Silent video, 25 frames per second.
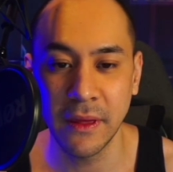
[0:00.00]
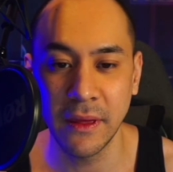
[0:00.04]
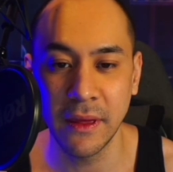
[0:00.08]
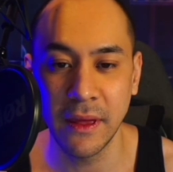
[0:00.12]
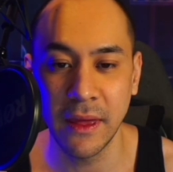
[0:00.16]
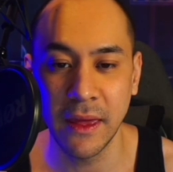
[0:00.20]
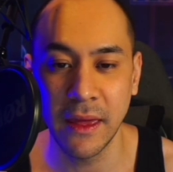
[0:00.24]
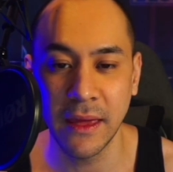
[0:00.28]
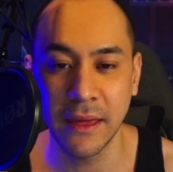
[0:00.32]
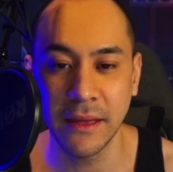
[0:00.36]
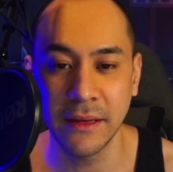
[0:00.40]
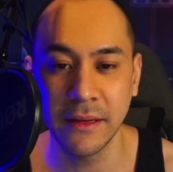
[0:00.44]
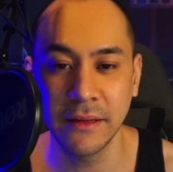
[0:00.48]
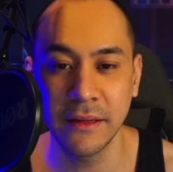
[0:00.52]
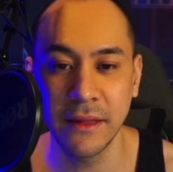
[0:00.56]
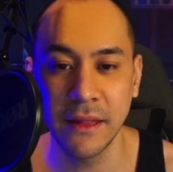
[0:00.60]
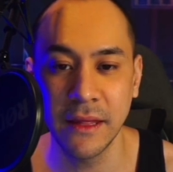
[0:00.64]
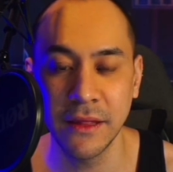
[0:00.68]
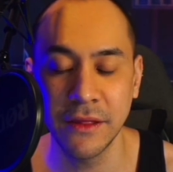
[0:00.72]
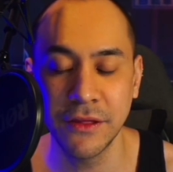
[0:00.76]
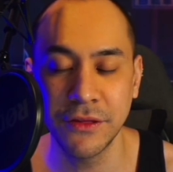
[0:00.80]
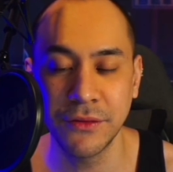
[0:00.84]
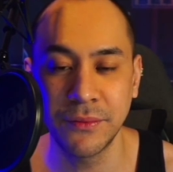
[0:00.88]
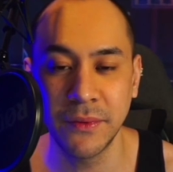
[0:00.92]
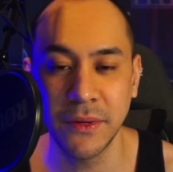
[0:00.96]
and they
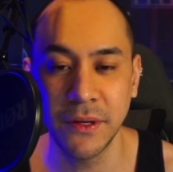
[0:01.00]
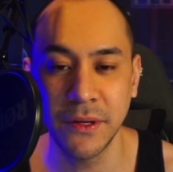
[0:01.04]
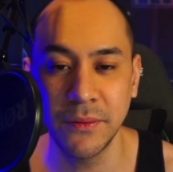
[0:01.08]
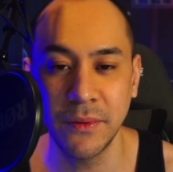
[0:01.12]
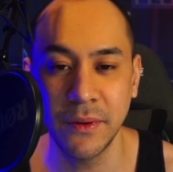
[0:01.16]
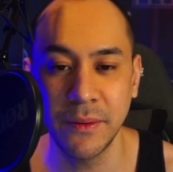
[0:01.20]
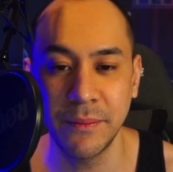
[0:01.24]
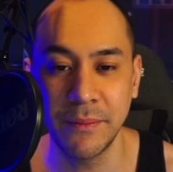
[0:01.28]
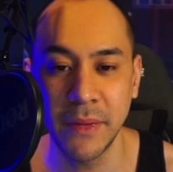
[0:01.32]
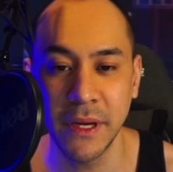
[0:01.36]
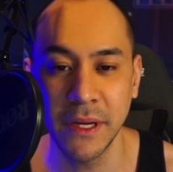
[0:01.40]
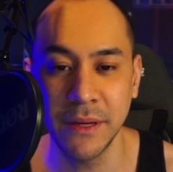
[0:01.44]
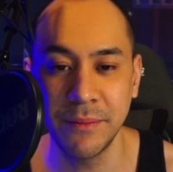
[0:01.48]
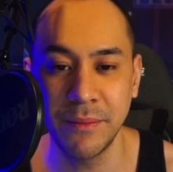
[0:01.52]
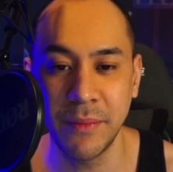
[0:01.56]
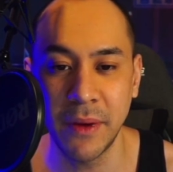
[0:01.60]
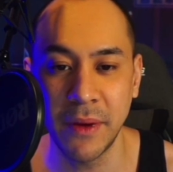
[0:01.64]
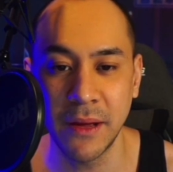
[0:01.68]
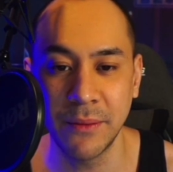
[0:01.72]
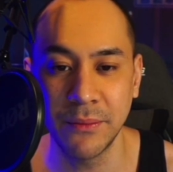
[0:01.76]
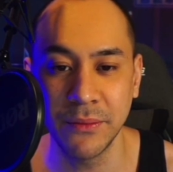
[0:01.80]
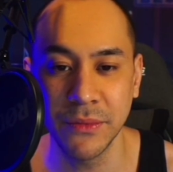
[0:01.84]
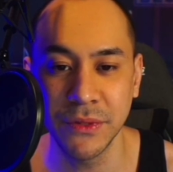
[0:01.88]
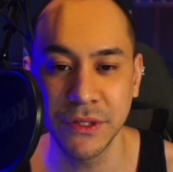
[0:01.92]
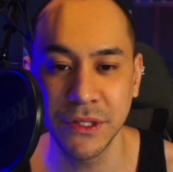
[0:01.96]
throw a Mud
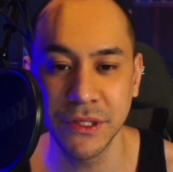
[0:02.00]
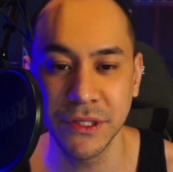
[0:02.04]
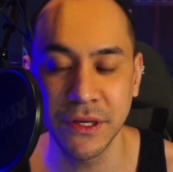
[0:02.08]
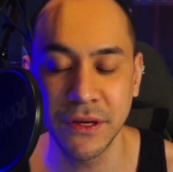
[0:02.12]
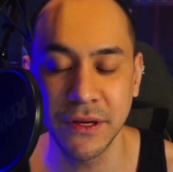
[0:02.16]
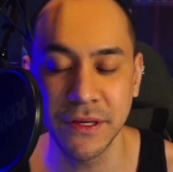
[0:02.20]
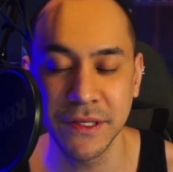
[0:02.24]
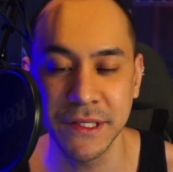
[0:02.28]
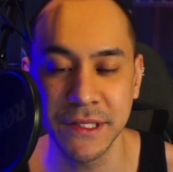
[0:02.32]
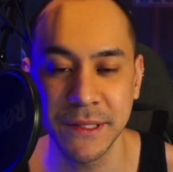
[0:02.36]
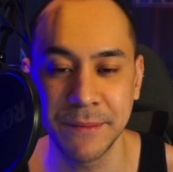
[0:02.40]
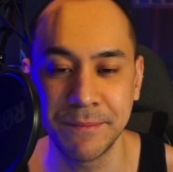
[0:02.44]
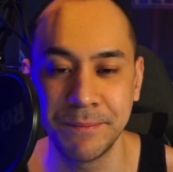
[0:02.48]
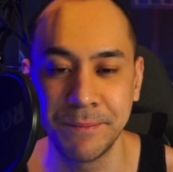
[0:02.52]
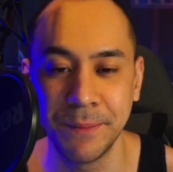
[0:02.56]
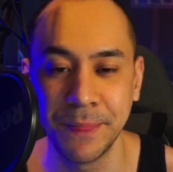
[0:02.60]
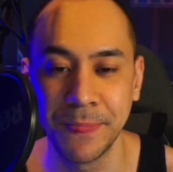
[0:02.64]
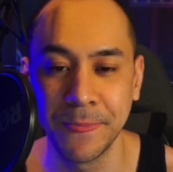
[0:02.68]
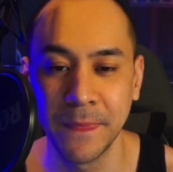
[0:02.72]
Bomb, which is awesome.